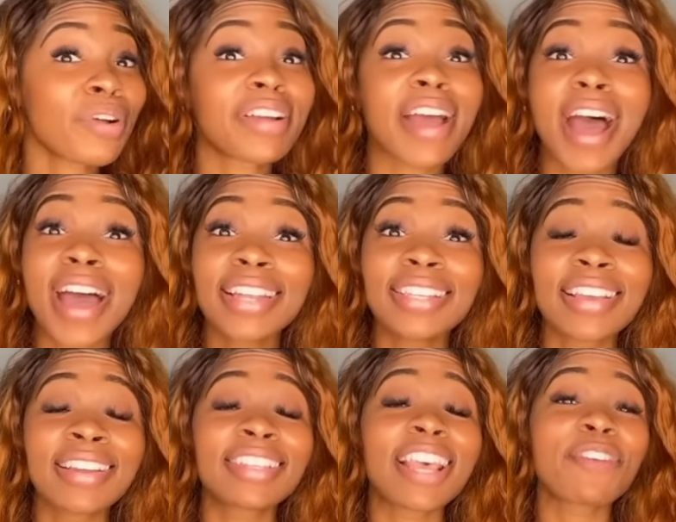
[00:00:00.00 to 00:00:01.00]
Oh,
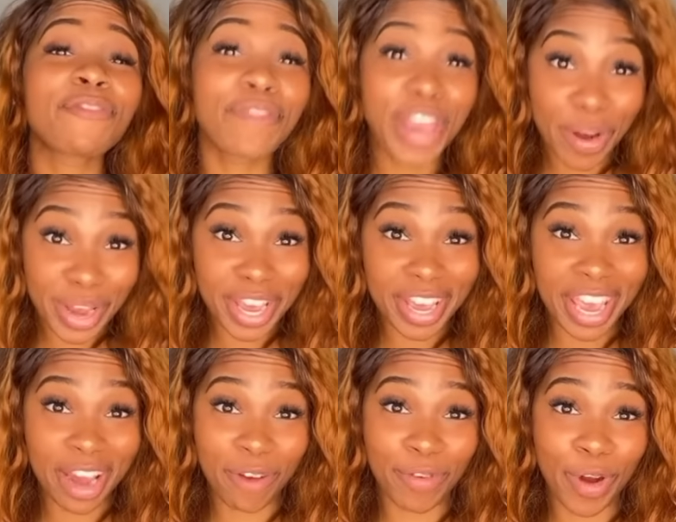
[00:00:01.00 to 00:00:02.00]
God is going to take very
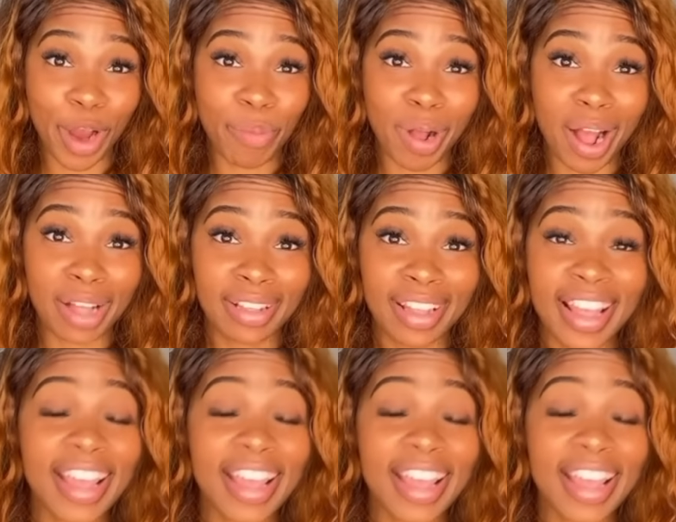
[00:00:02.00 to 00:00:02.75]
good care of Grandpa.